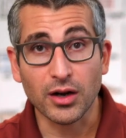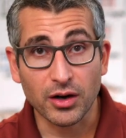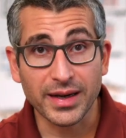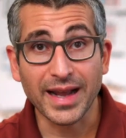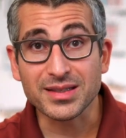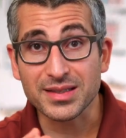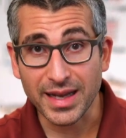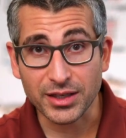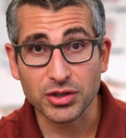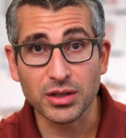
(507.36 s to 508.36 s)
our next
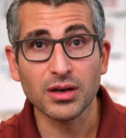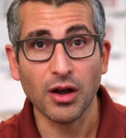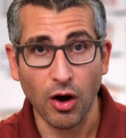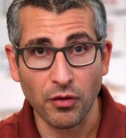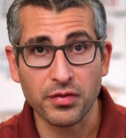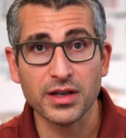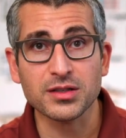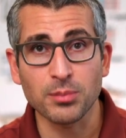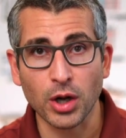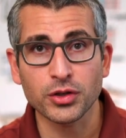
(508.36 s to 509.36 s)
section of this
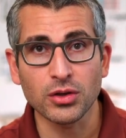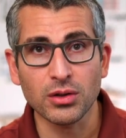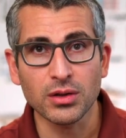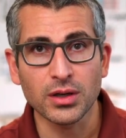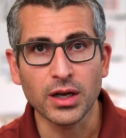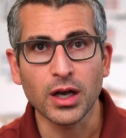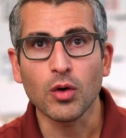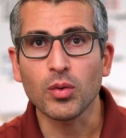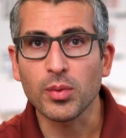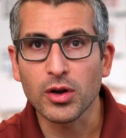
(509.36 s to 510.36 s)
module,
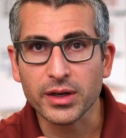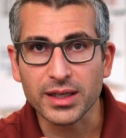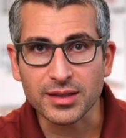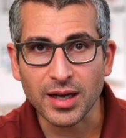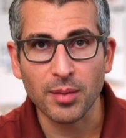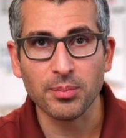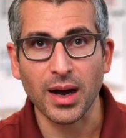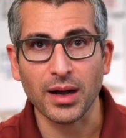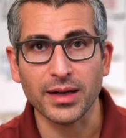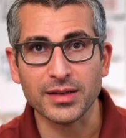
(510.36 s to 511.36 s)
we will look at
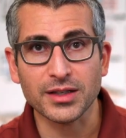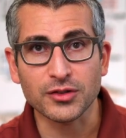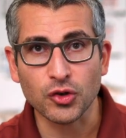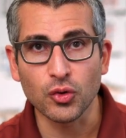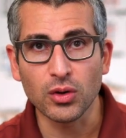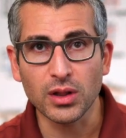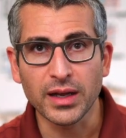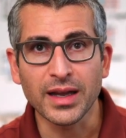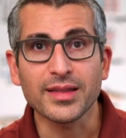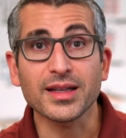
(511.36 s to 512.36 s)
Kanban as a tool
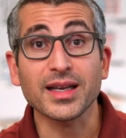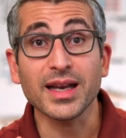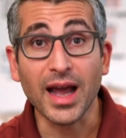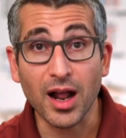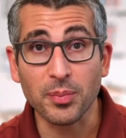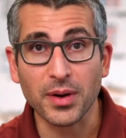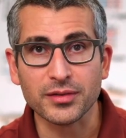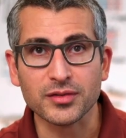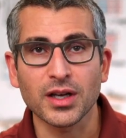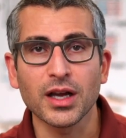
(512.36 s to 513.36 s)
that can help
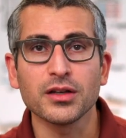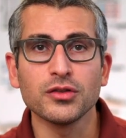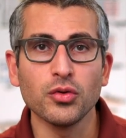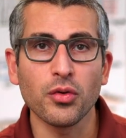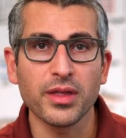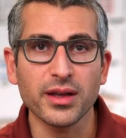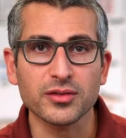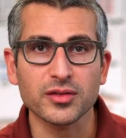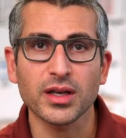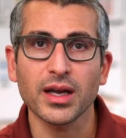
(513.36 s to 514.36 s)
us do
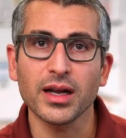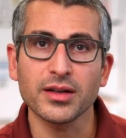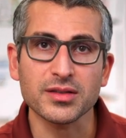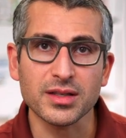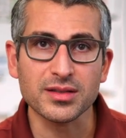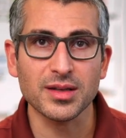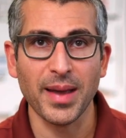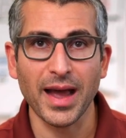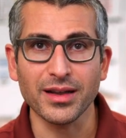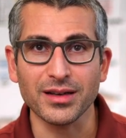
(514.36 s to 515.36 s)
this in a
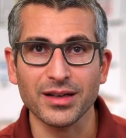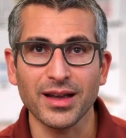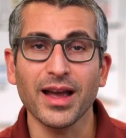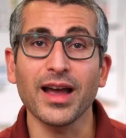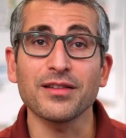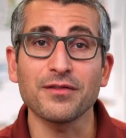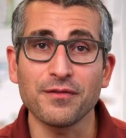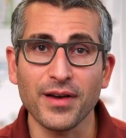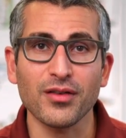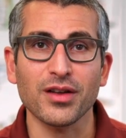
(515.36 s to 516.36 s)
systematic and
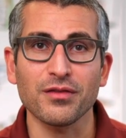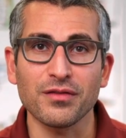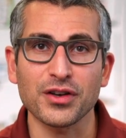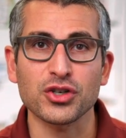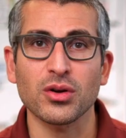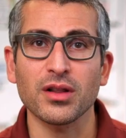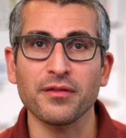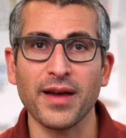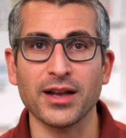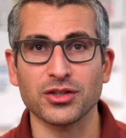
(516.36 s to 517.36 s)
very visual
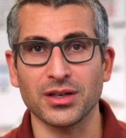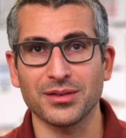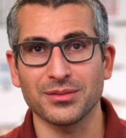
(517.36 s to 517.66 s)
fashion.